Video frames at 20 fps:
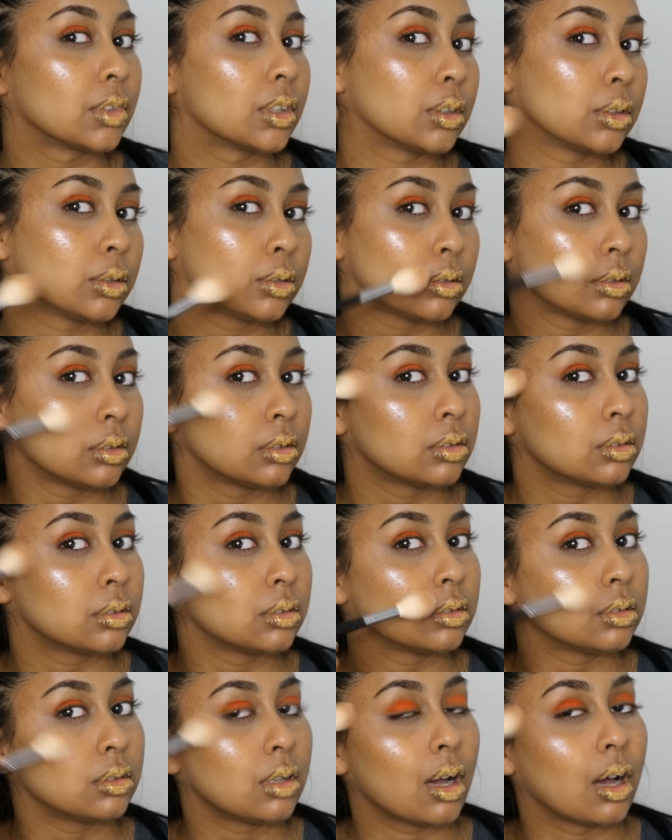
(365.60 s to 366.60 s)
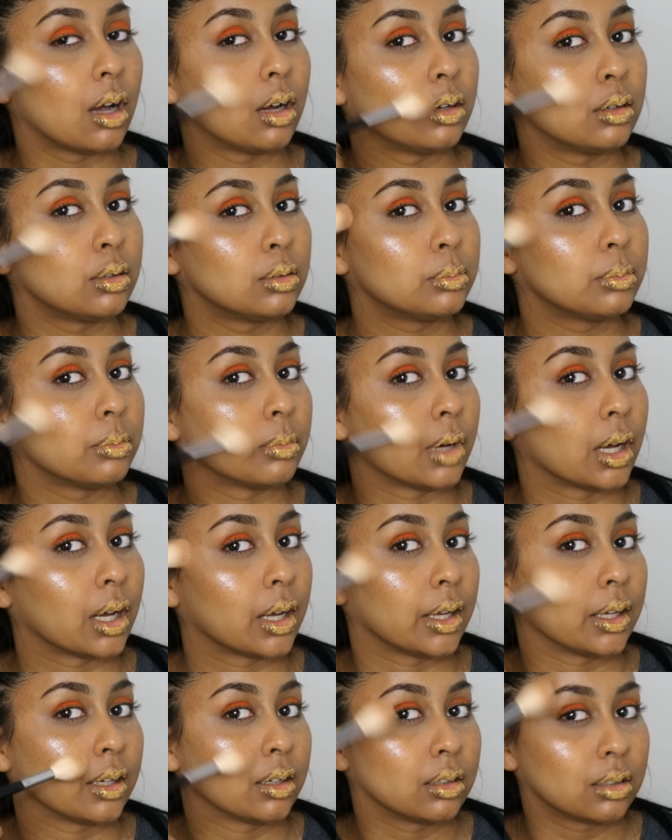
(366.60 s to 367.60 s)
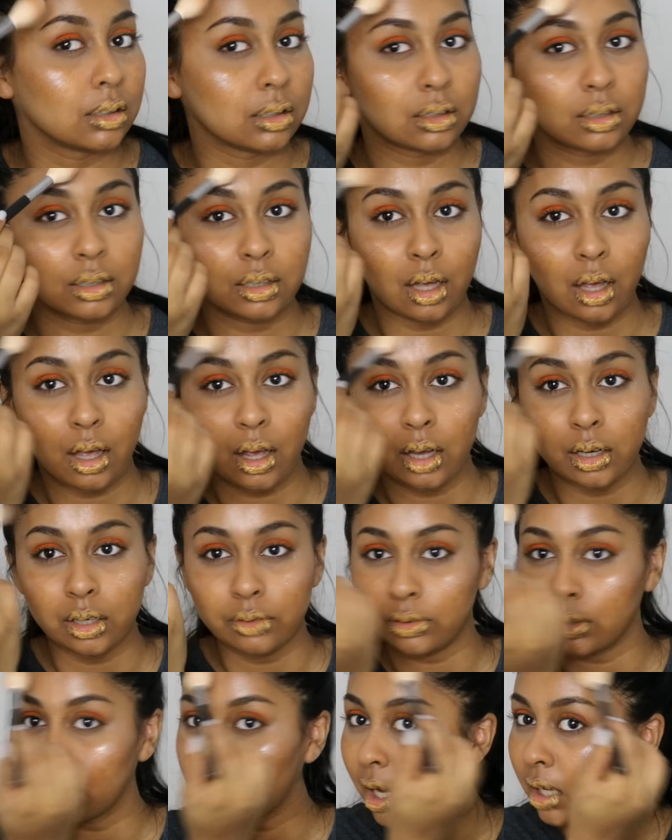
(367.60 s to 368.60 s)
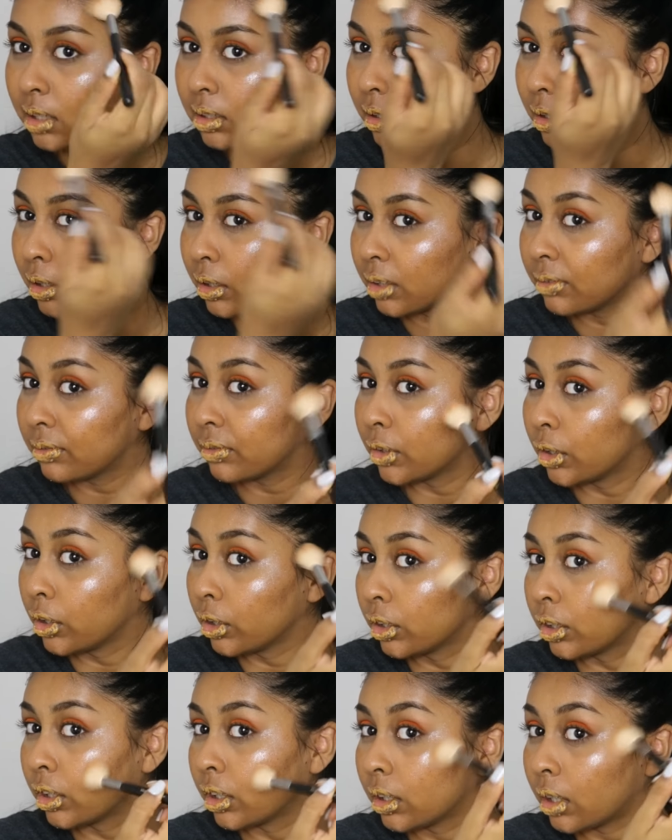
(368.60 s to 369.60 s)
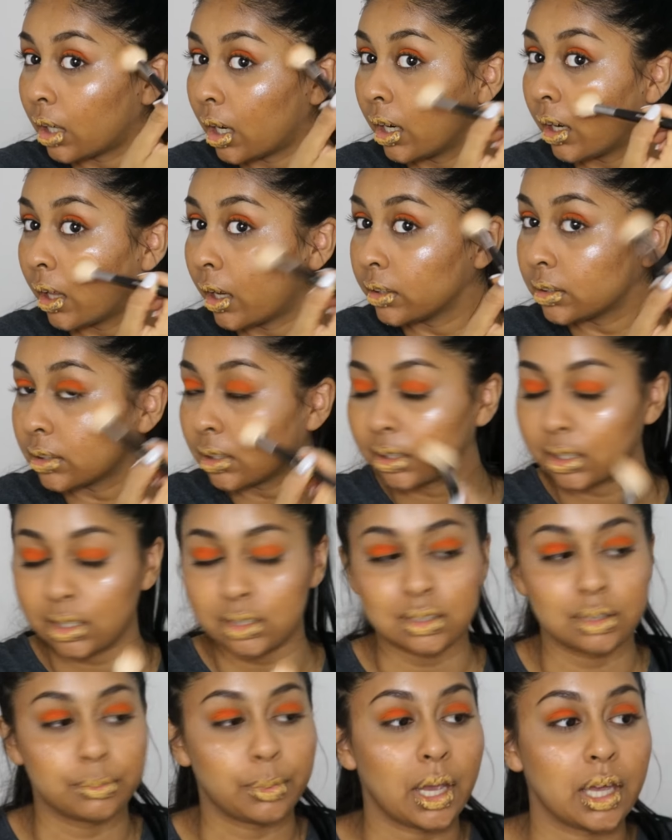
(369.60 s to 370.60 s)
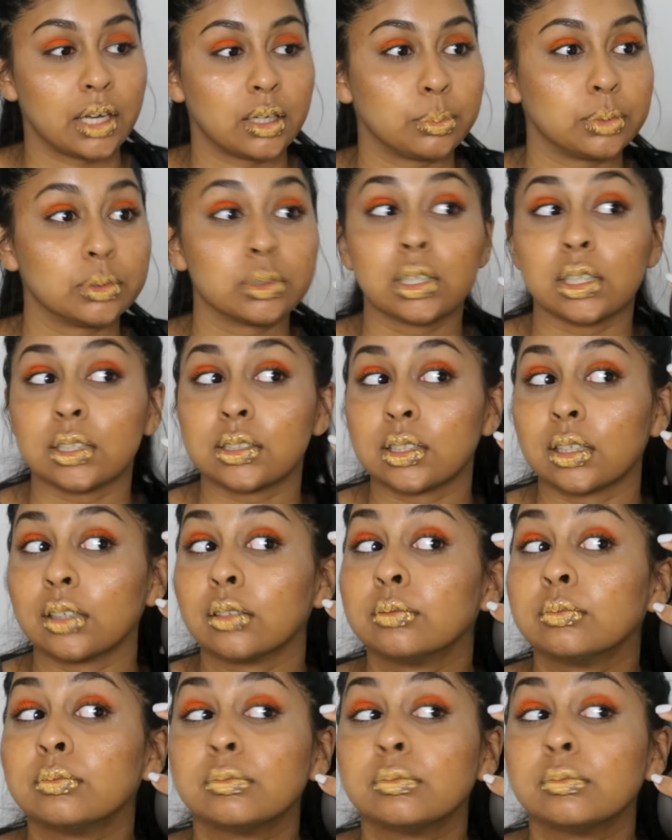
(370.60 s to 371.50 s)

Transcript: Ooh, oh my god, if you guys are looking for a good highlighter, get some edible glitter.